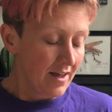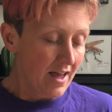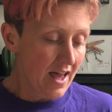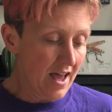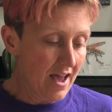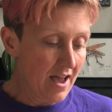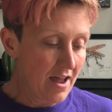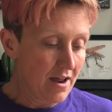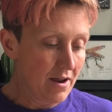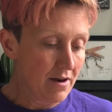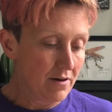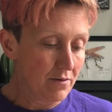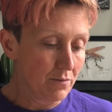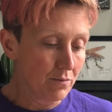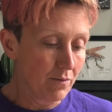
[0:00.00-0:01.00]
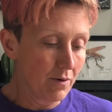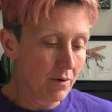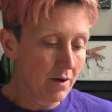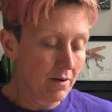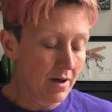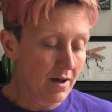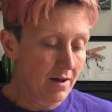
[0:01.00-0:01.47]
and
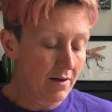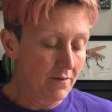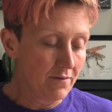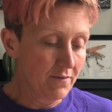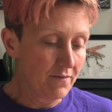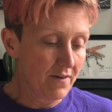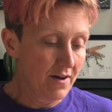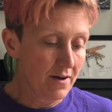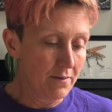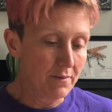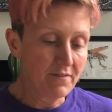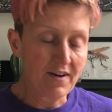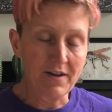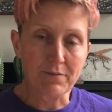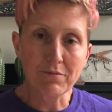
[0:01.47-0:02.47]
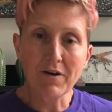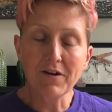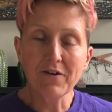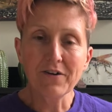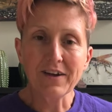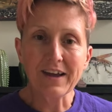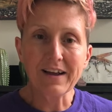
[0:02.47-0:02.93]
we've had a rug
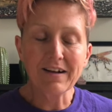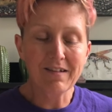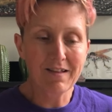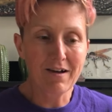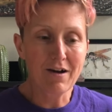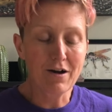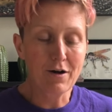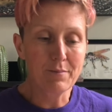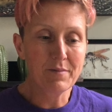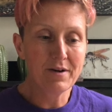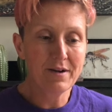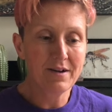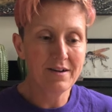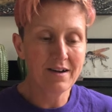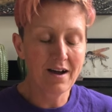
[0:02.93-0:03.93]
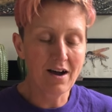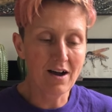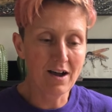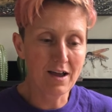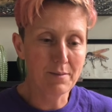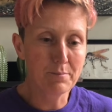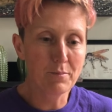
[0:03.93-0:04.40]
hooking club.
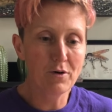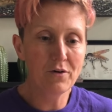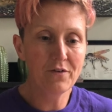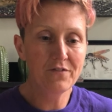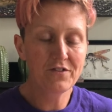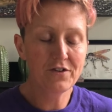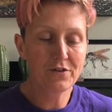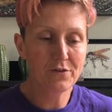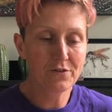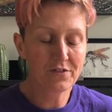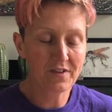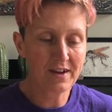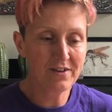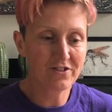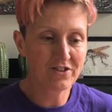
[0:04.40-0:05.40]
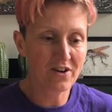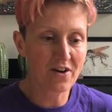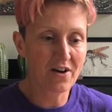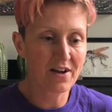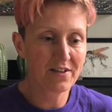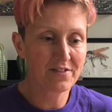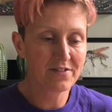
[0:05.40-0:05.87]
I moved to St.
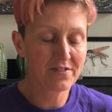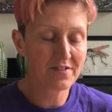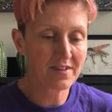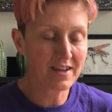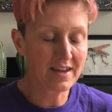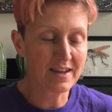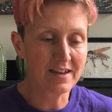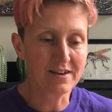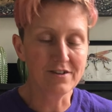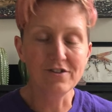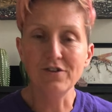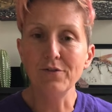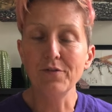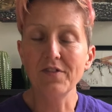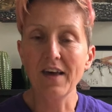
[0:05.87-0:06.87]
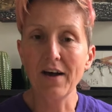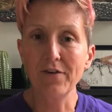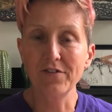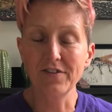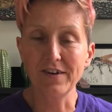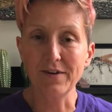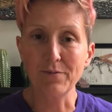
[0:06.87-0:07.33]
John's in
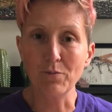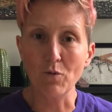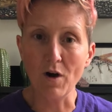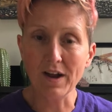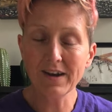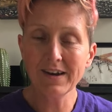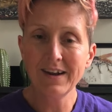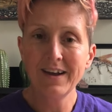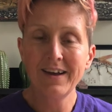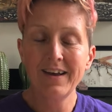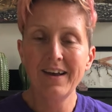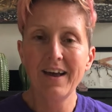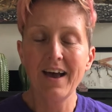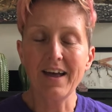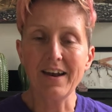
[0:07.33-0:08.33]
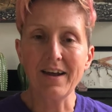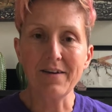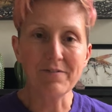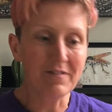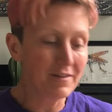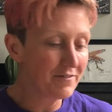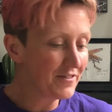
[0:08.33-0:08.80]
2001 and
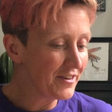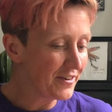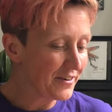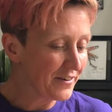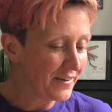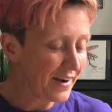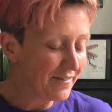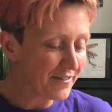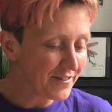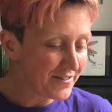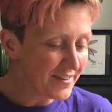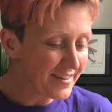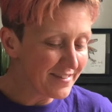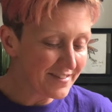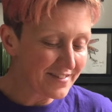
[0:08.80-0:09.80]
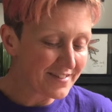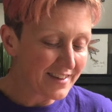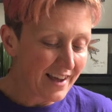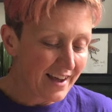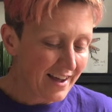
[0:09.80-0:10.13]
I've lived here ever since.